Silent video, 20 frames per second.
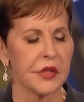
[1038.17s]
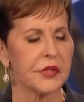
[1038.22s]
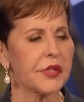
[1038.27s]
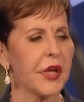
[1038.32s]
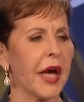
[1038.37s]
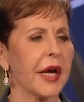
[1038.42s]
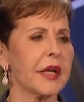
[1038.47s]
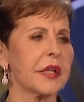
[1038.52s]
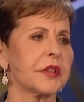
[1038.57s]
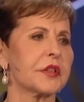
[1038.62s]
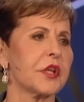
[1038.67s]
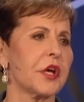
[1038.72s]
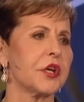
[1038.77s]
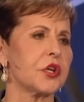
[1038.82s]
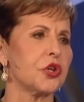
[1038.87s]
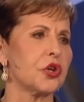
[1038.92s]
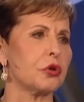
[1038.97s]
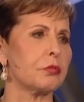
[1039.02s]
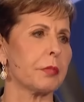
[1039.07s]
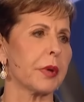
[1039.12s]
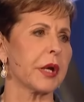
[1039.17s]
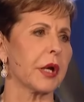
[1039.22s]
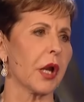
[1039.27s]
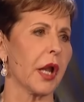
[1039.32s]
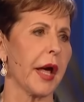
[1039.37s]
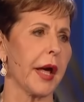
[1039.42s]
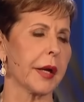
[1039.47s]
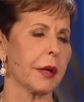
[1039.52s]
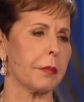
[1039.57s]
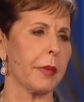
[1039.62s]
Second thing you can be
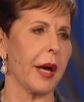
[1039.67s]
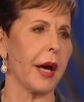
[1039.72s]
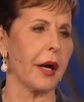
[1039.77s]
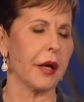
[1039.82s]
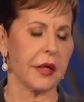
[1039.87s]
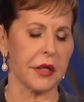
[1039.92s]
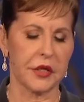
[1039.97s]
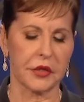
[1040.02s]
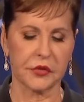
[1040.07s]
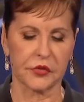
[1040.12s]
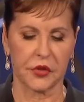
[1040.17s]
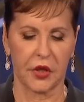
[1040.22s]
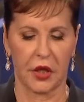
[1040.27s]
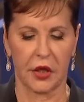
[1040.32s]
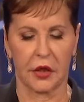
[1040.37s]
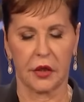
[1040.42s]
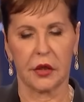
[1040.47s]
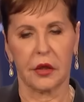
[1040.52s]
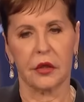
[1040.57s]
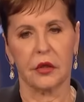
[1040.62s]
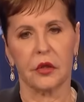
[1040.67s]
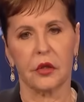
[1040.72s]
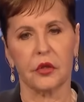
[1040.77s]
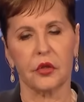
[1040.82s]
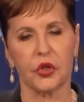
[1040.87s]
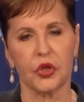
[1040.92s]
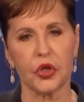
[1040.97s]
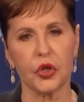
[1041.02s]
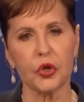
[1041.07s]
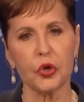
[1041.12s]
glad about is that
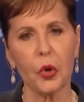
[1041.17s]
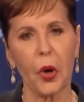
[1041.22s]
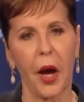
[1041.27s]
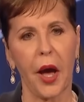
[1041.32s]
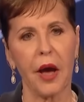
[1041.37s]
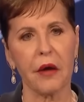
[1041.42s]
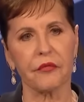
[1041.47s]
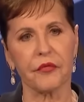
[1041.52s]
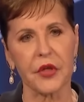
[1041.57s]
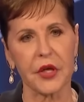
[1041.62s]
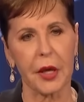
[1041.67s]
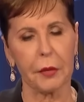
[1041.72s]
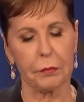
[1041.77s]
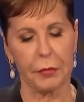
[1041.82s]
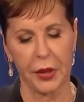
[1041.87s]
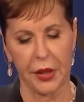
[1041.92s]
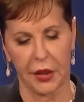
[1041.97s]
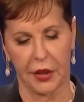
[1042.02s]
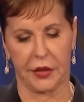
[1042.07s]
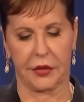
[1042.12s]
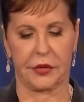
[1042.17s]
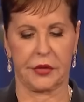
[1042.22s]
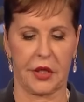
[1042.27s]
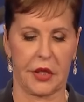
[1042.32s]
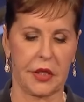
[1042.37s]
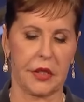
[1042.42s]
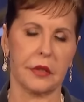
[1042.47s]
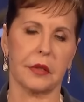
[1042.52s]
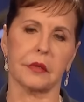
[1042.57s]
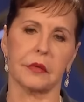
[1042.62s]
you have the
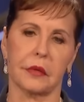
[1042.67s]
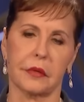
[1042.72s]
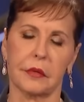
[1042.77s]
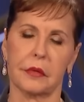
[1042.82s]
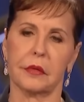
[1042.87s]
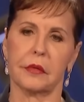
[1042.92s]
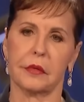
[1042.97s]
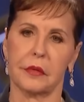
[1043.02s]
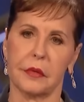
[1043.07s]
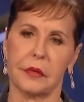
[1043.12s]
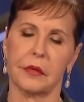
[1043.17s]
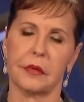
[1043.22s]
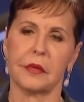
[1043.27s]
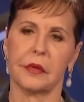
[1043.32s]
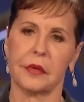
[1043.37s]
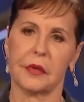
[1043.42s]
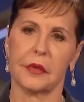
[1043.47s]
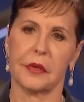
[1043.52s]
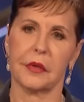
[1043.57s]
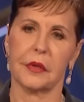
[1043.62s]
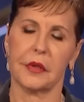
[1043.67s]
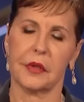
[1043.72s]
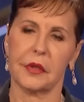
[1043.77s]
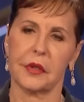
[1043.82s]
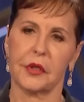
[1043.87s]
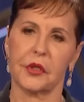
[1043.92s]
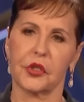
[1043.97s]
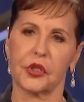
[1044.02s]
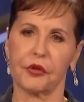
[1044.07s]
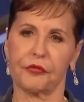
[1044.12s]
ability
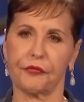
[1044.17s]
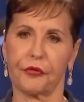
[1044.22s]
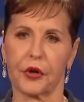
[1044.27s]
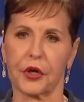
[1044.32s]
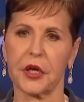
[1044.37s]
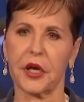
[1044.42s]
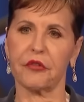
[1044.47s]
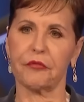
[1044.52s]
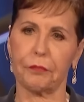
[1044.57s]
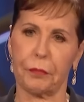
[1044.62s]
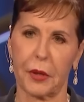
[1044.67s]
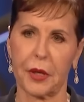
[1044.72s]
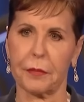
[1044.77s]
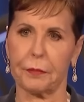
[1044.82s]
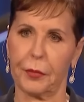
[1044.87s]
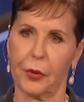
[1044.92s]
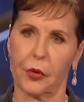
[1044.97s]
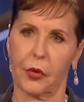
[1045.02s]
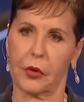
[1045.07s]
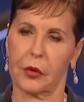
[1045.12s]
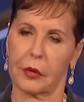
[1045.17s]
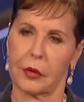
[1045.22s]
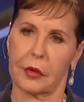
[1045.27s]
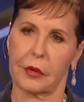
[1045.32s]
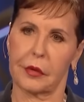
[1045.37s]
to forgive people.